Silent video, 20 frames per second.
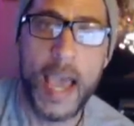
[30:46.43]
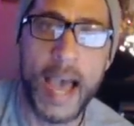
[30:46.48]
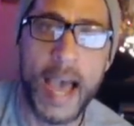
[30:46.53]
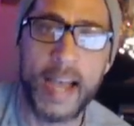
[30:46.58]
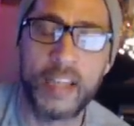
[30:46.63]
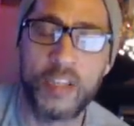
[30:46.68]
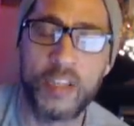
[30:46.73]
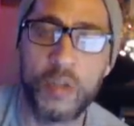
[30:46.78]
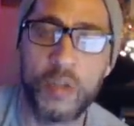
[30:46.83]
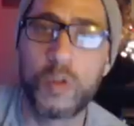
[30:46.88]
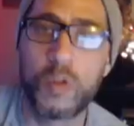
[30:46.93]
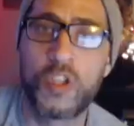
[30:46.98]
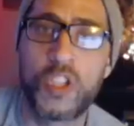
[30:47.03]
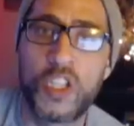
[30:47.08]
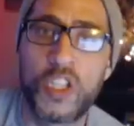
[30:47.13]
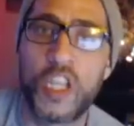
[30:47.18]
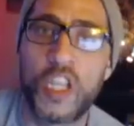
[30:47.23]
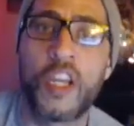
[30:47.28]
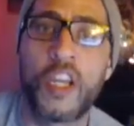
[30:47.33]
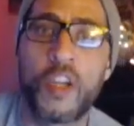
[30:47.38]
As you were
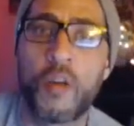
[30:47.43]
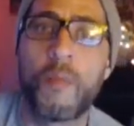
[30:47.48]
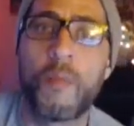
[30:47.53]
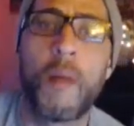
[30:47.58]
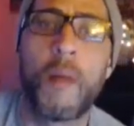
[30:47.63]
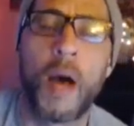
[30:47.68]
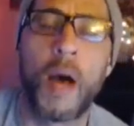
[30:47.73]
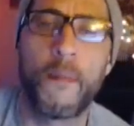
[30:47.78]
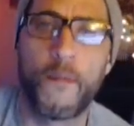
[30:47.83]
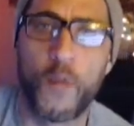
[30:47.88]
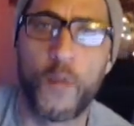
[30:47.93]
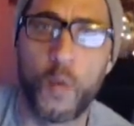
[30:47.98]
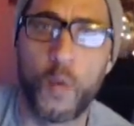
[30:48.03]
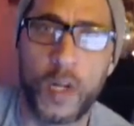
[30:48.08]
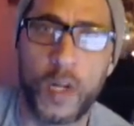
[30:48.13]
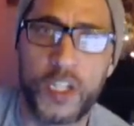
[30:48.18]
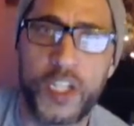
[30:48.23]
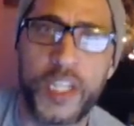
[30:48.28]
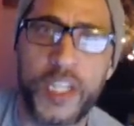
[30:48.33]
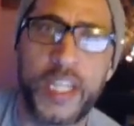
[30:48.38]
seeing your mom for
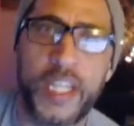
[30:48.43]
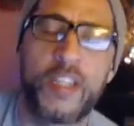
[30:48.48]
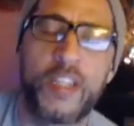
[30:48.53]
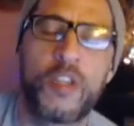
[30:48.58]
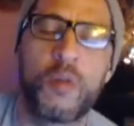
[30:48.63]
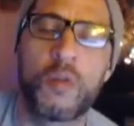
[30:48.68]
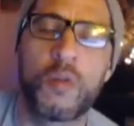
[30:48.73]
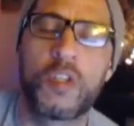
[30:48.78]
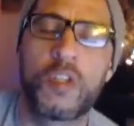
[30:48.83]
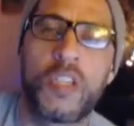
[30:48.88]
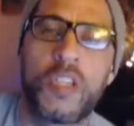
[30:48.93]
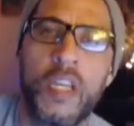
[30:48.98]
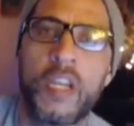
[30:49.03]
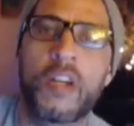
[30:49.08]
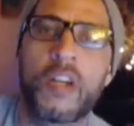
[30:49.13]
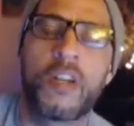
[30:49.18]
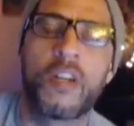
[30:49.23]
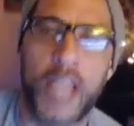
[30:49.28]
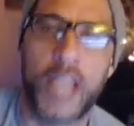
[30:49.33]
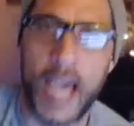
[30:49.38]
what she is, you were seeing
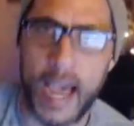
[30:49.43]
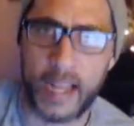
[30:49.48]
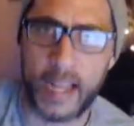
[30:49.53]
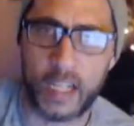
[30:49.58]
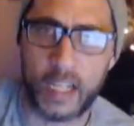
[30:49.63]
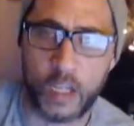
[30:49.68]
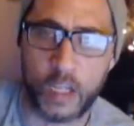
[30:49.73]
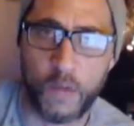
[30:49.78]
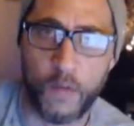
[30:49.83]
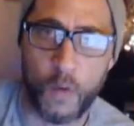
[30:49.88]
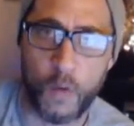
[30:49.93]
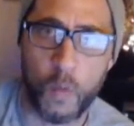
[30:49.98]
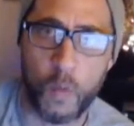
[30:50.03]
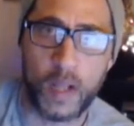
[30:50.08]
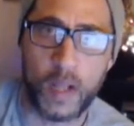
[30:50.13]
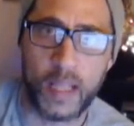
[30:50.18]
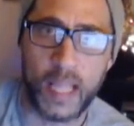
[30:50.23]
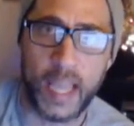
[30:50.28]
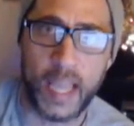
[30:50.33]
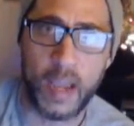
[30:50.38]
her tactics for
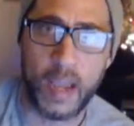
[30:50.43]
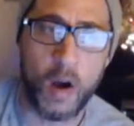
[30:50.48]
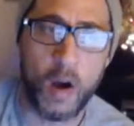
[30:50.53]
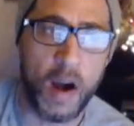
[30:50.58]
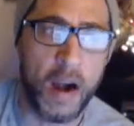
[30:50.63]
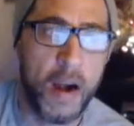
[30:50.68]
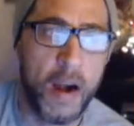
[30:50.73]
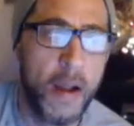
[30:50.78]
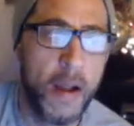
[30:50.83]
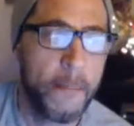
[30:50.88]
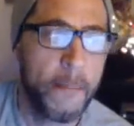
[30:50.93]
what they are.